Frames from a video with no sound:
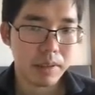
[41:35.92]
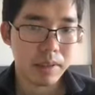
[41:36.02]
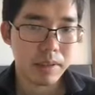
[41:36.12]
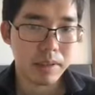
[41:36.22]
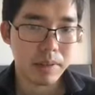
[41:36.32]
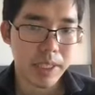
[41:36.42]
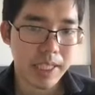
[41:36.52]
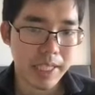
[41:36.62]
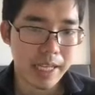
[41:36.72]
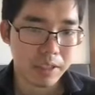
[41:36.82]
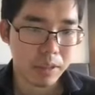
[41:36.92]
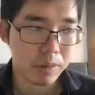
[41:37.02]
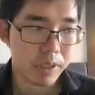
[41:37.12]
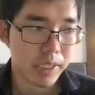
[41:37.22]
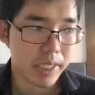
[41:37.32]
So in other
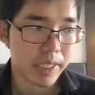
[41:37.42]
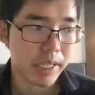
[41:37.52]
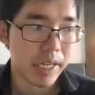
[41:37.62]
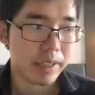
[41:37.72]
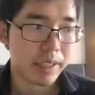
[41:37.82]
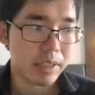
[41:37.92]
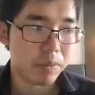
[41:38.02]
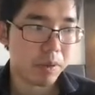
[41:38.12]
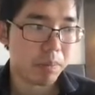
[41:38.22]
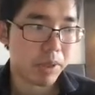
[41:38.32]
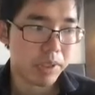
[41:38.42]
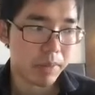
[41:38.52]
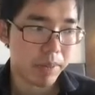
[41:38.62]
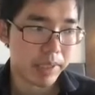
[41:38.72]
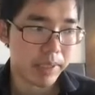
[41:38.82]
words, it allows for
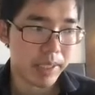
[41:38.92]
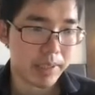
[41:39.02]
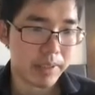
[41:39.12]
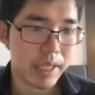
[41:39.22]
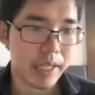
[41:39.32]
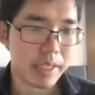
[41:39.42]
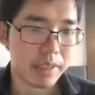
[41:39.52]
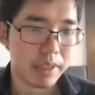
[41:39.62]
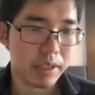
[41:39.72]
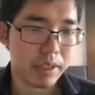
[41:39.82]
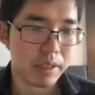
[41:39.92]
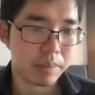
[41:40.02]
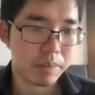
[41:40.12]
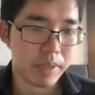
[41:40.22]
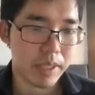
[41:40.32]
possibilities like this
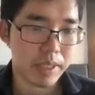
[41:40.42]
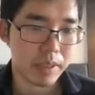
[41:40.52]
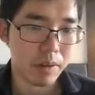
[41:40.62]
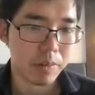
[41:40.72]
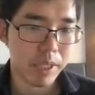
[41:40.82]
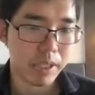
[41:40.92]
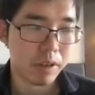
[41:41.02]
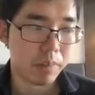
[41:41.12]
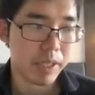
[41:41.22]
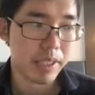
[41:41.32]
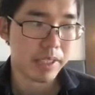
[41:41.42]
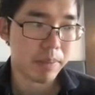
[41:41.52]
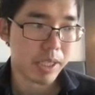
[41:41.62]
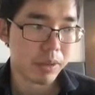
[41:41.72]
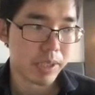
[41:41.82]
offline covalence
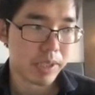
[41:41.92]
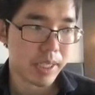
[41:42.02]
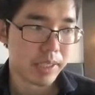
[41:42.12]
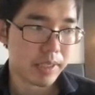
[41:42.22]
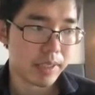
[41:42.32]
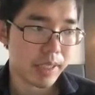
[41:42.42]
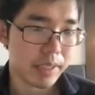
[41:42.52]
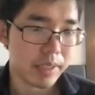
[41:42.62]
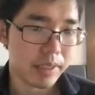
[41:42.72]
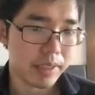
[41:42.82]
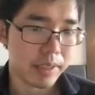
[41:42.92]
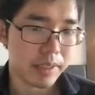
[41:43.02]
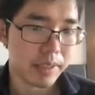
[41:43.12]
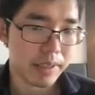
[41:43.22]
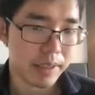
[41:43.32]
matrix is
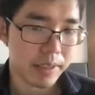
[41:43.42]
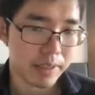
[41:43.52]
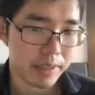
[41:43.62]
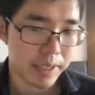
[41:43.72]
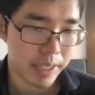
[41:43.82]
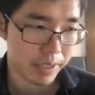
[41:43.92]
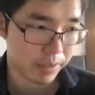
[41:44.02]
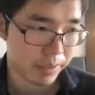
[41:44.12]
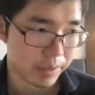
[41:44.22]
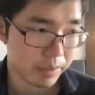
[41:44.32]
singular.